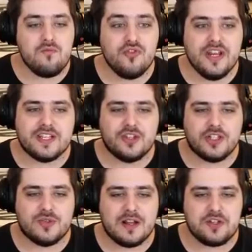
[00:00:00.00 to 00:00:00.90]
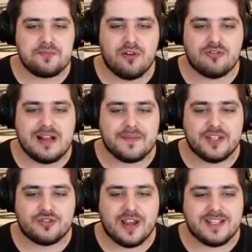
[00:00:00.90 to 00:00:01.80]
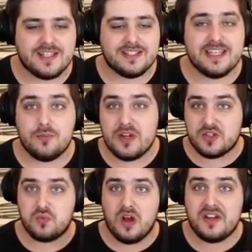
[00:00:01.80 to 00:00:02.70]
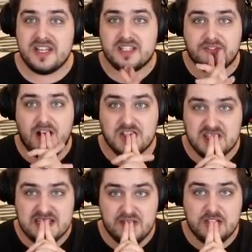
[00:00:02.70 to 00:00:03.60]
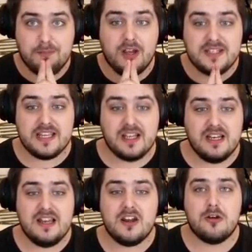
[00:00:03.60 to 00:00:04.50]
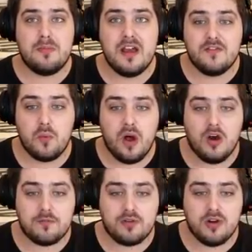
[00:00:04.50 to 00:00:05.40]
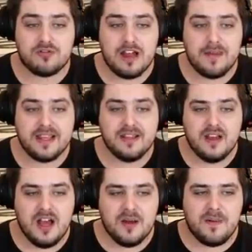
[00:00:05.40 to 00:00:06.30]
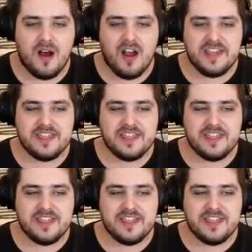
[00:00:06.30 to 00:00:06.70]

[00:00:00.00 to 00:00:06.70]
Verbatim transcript: I'm really excited to actually program these trains and see which one is the fastest. Now this might take a little bit of a while of programming, but I